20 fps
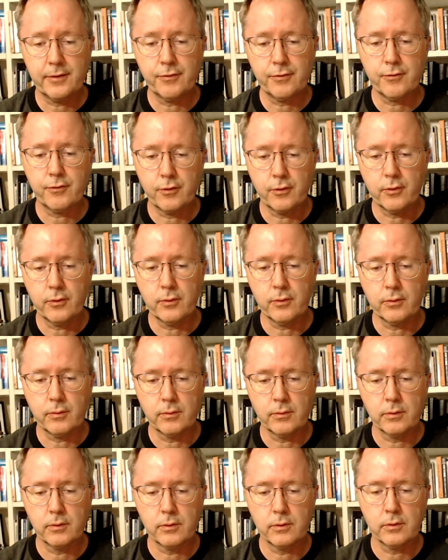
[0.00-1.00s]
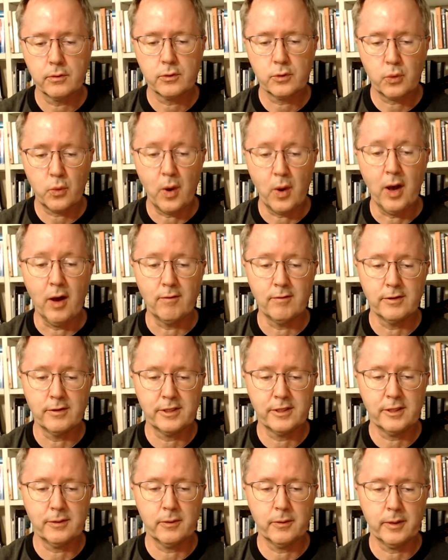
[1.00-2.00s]
through 12 and
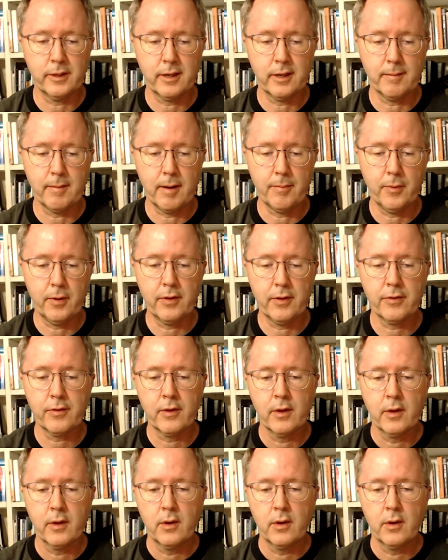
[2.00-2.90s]
see what we come up with.